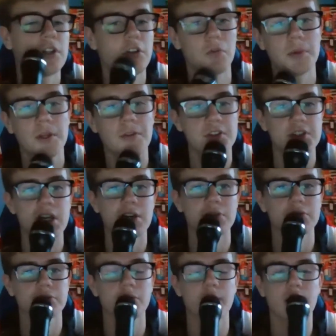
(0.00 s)
It will be on the
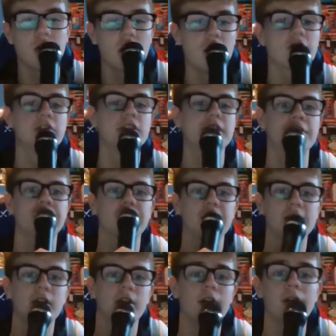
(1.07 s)
channel as well after this
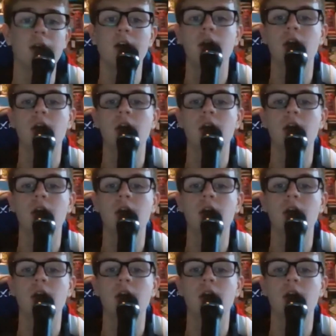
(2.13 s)
video.